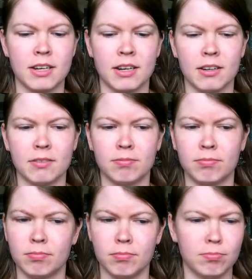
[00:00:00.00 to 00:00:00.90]
and
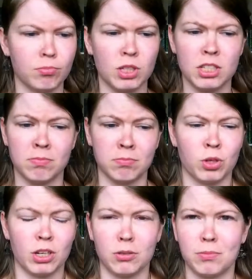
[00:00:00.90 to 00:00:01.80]

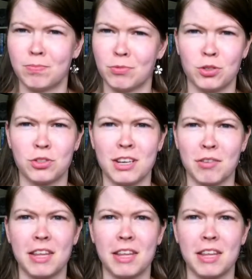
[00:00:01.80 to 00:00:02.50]
just give